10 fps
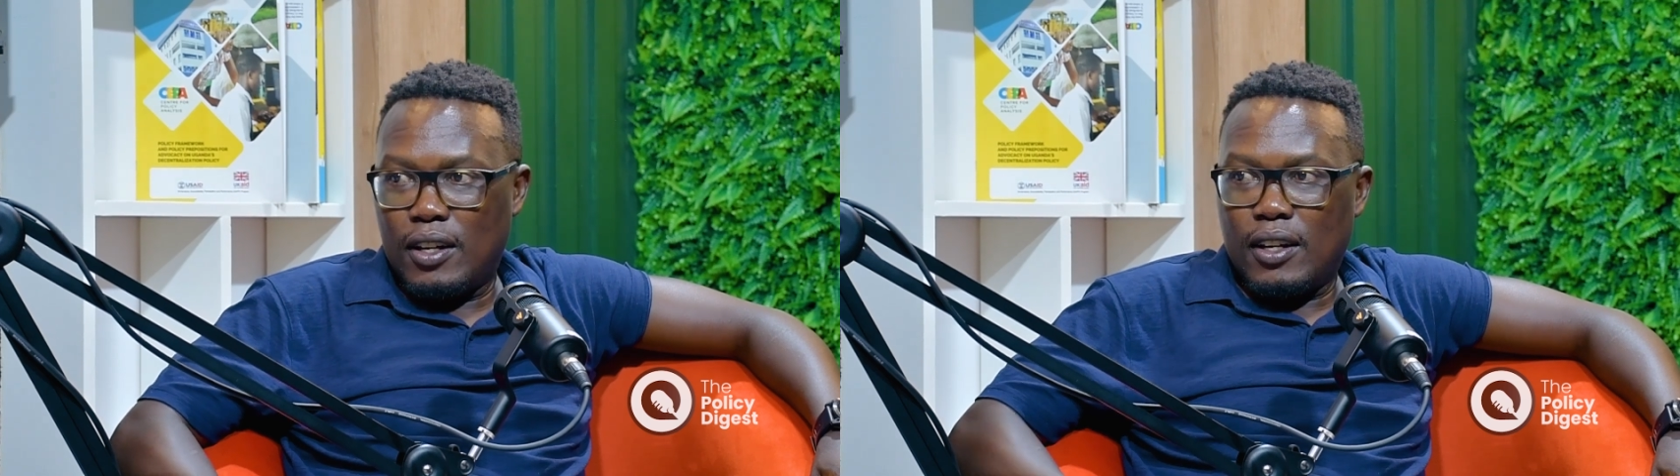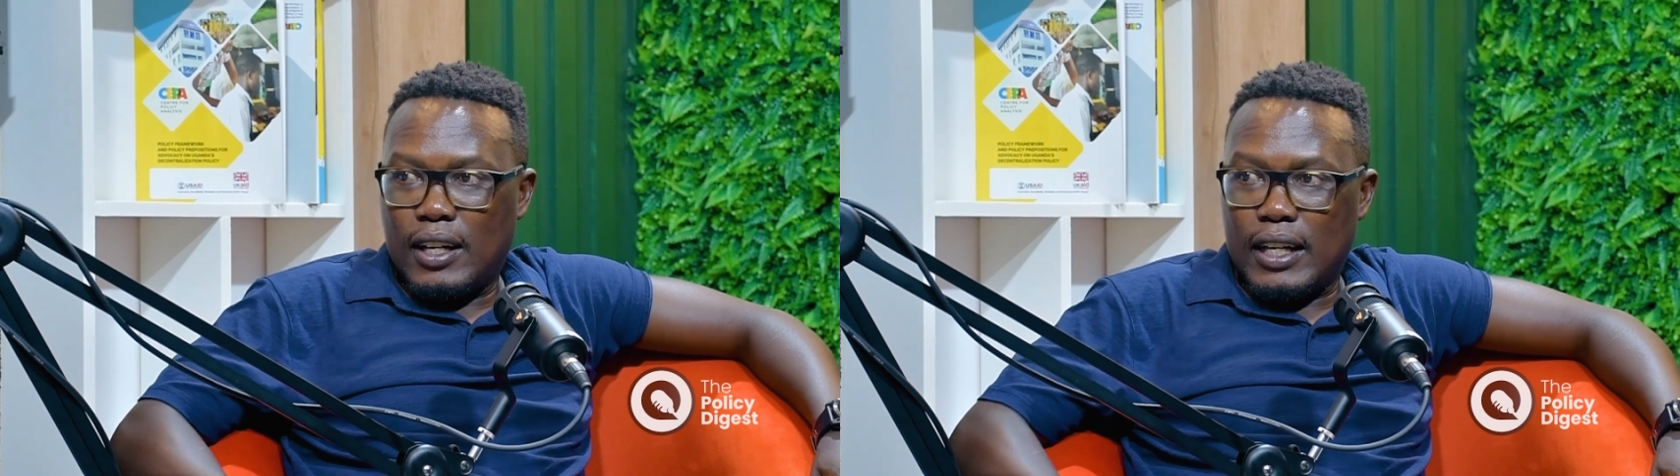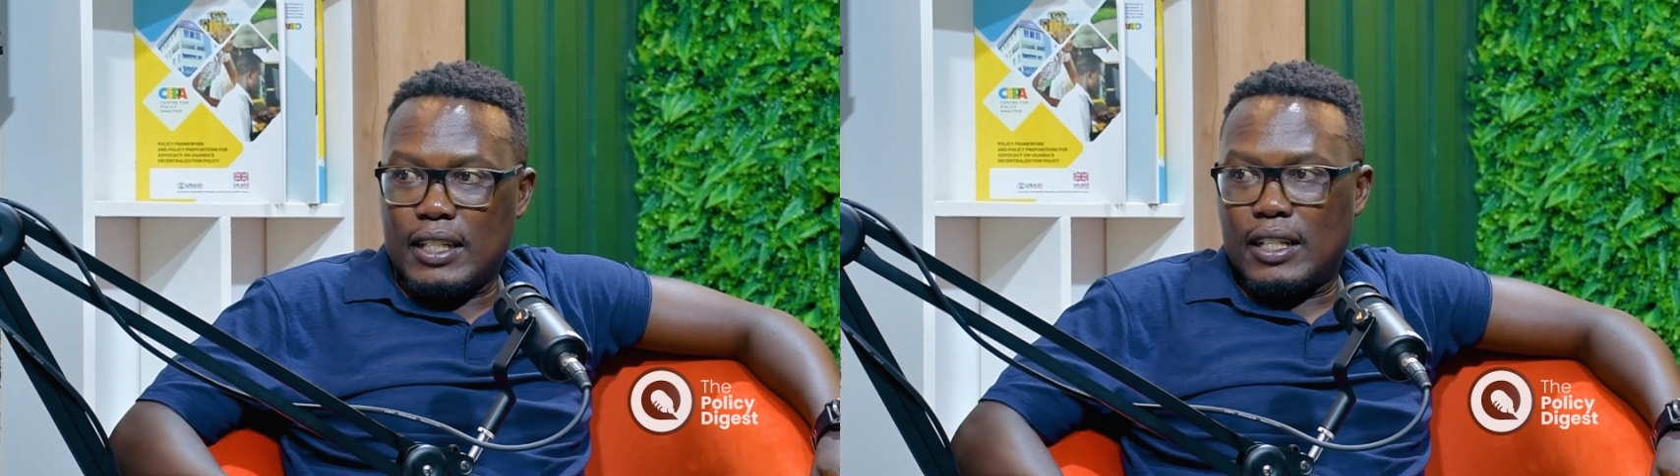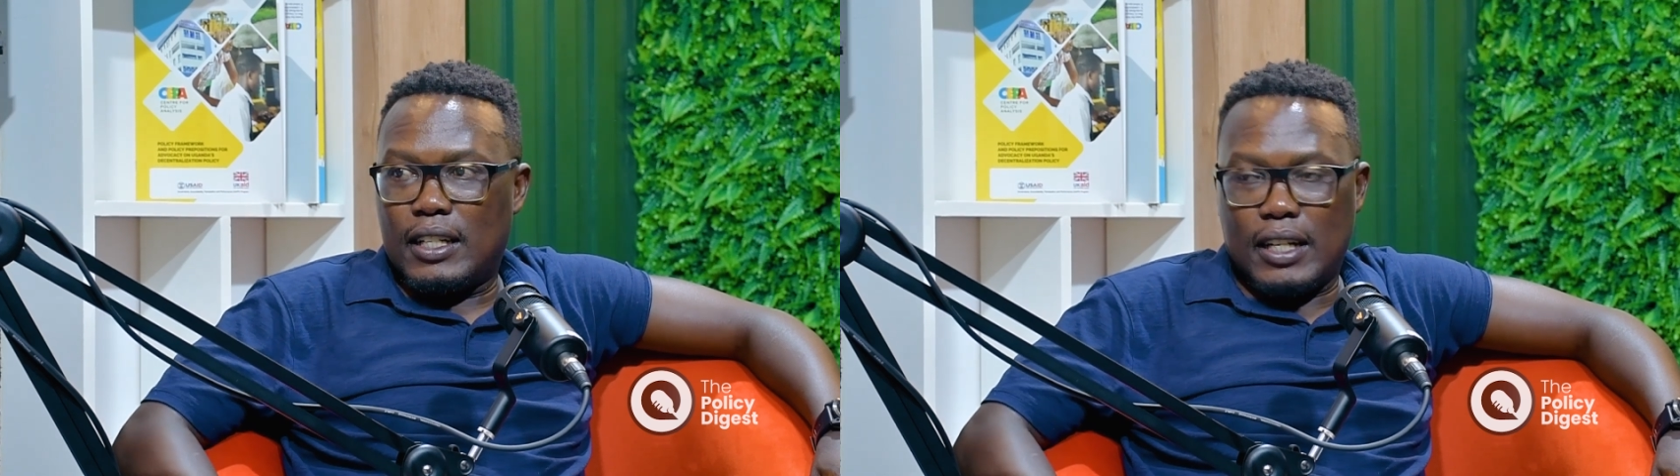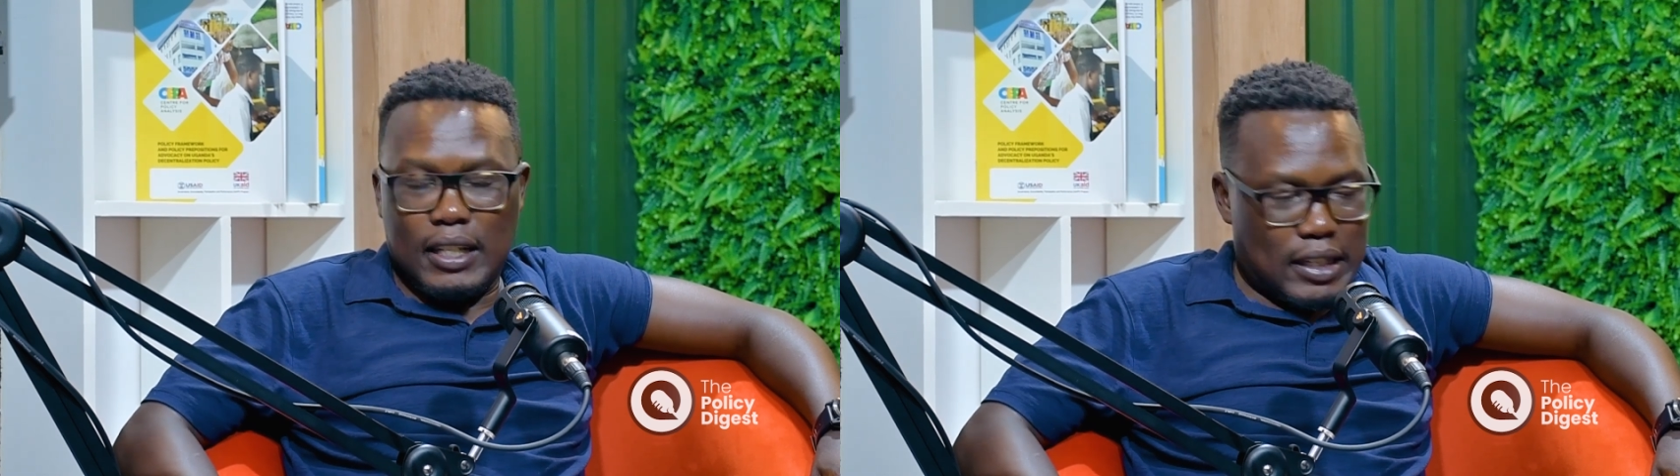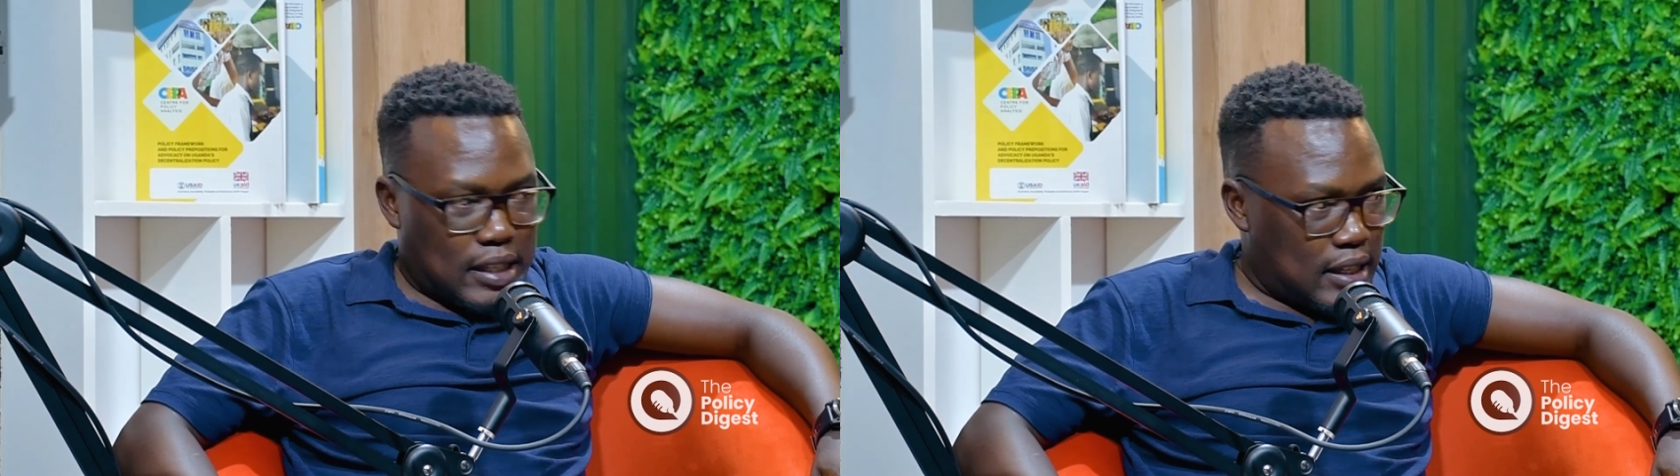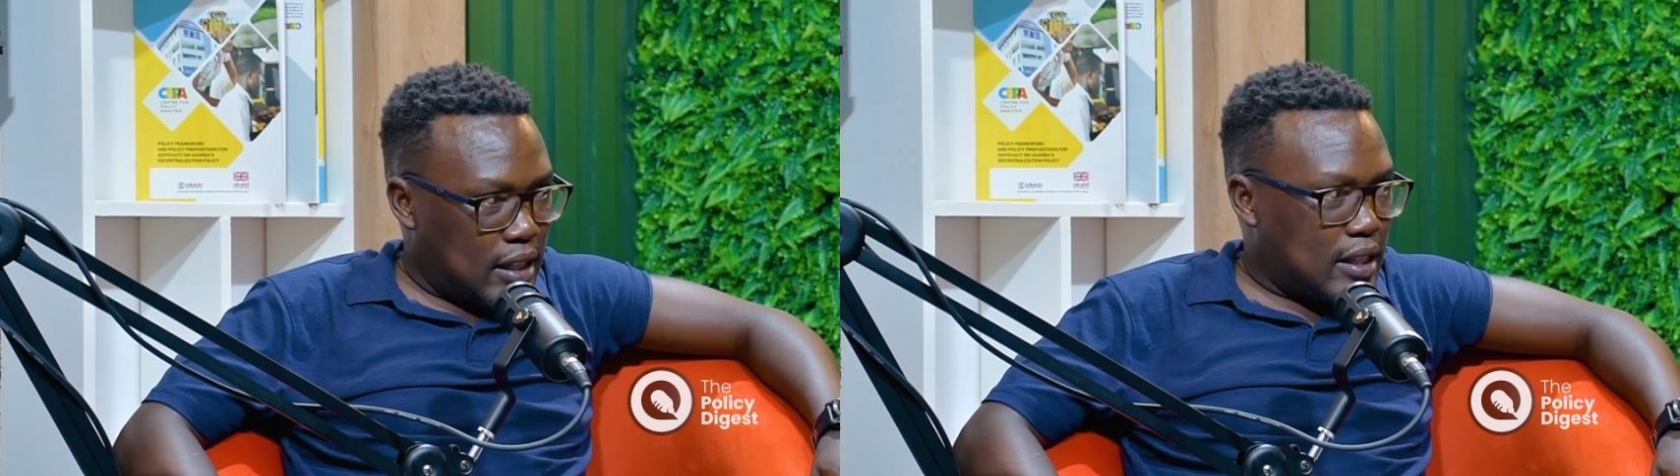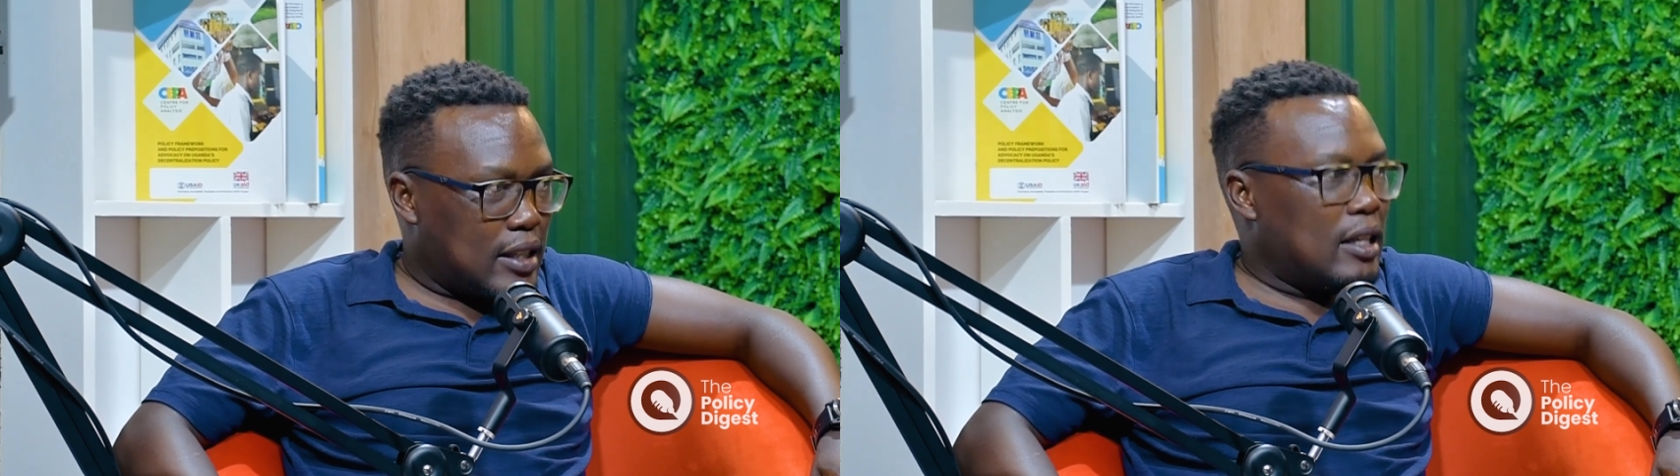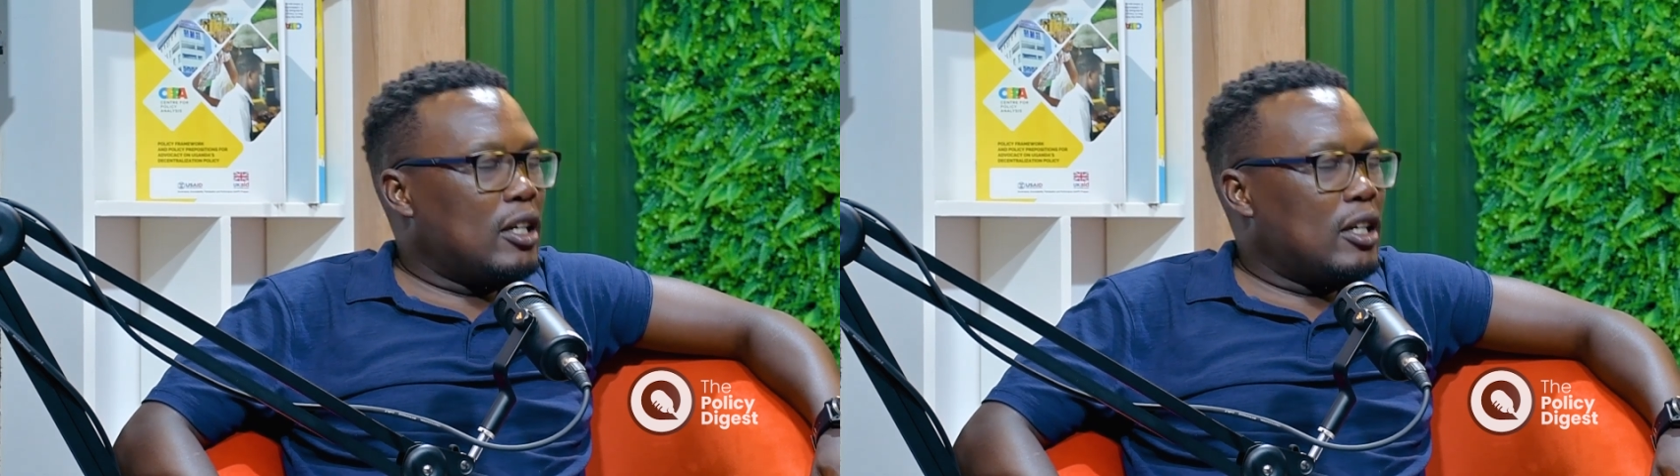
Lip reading: 1986